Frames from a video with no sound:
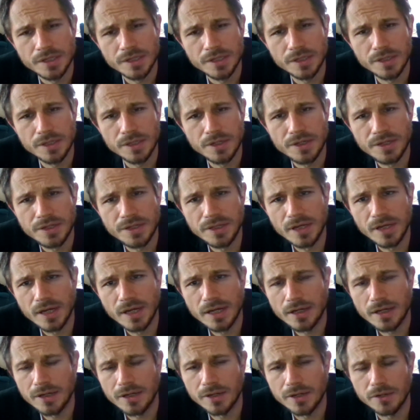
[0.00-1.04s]

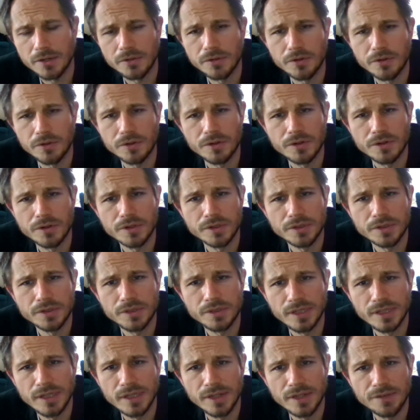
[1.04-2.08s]
Derrida or
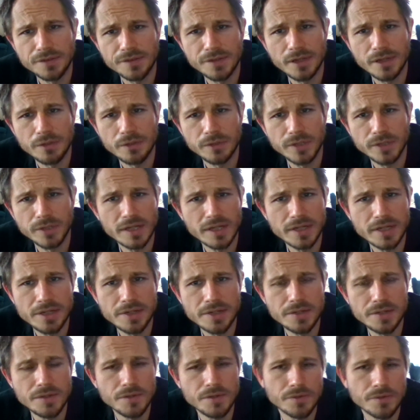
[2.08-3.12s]
Deleuze,
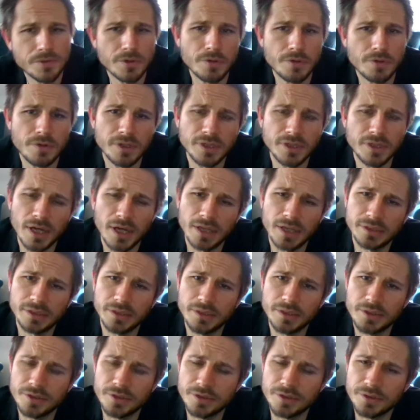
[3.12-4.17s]
Guattari, and
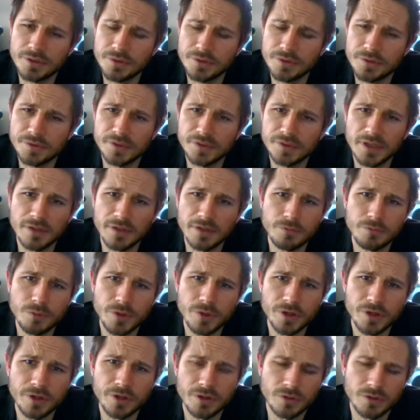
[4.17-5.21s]
other stuff.
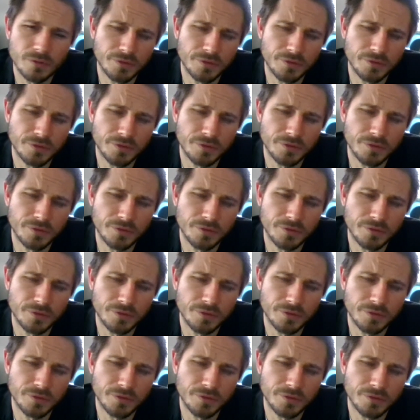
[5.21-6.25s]
We are also,
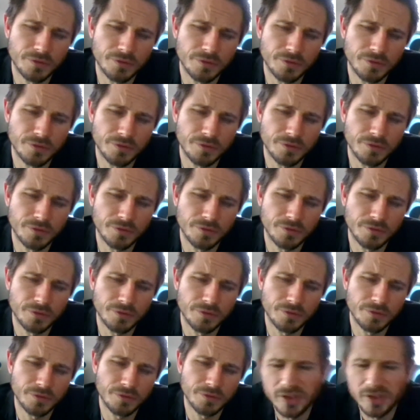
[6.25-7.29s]
and it's
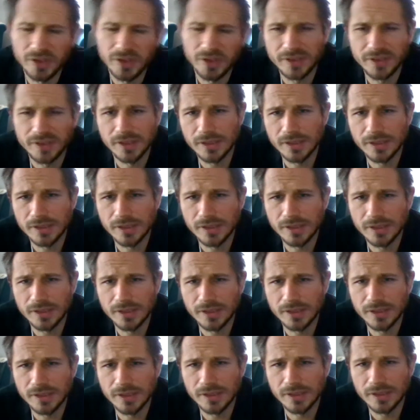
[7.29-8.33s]
also a
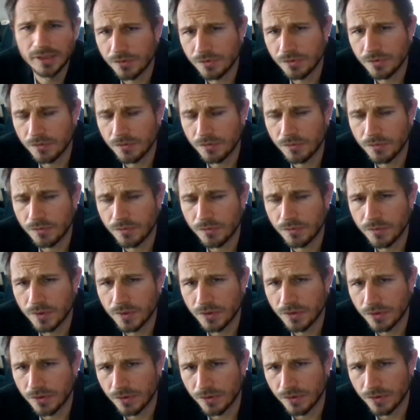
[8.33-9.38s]
poetic
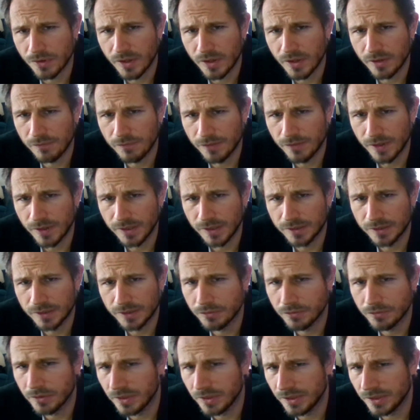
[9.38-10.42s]
language, which
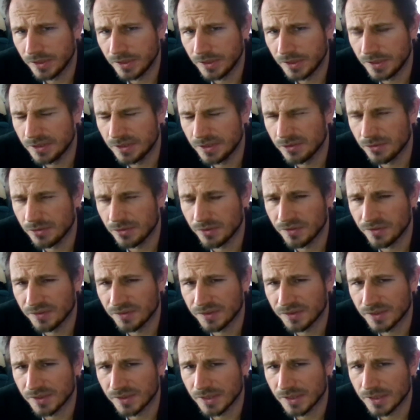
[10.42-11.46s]
I find really
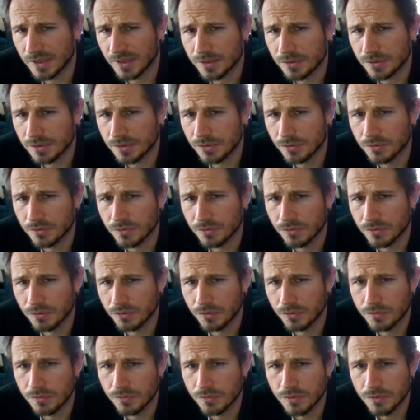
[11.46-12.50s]
interesting
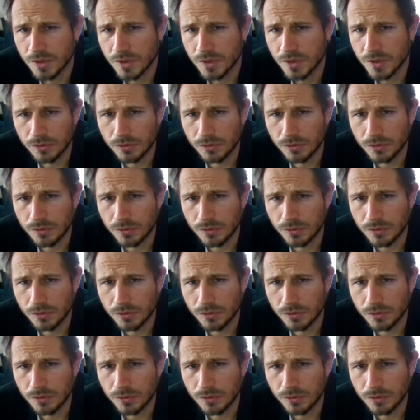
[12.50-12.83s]
to